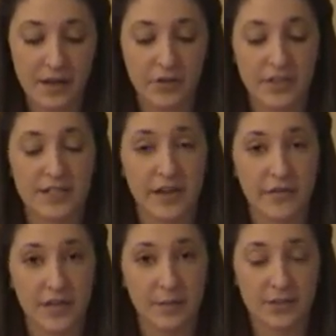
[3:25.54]
Nearly
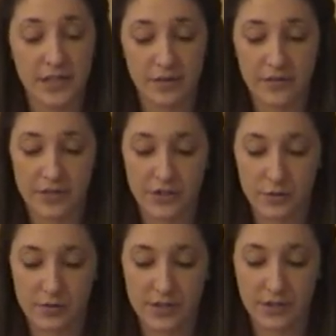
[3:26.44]
70% of the
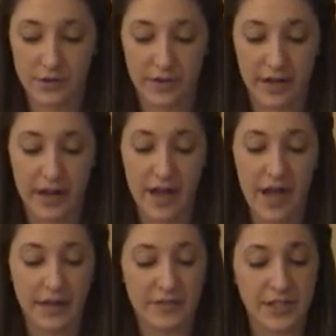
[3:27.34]
students surveyed
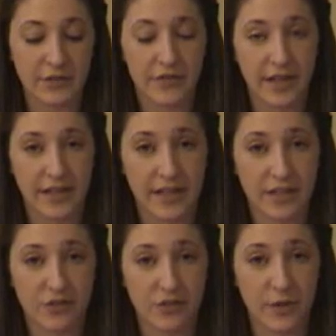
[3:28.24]
have seen a fan get
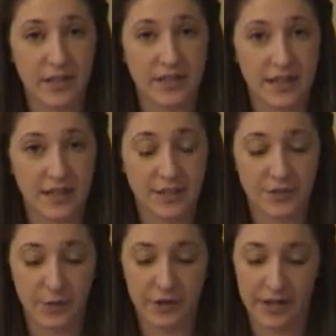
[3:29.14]
injured while attending a
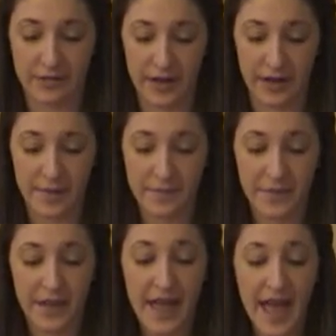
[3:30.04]
sporting event.
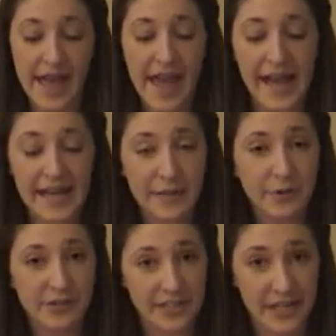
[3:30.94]

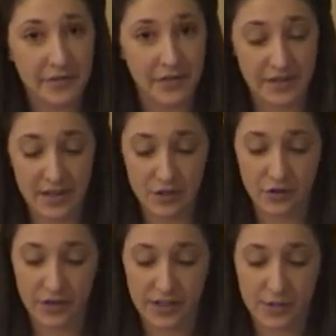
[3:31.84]
80% of these
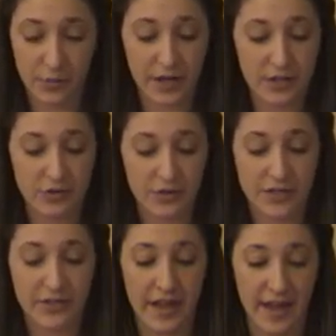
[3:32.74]
injuries were
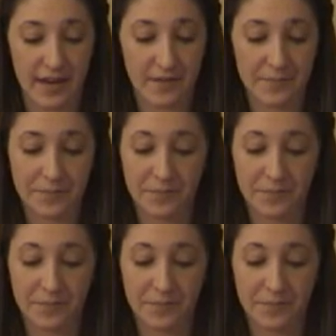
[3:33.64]
injuries to the head.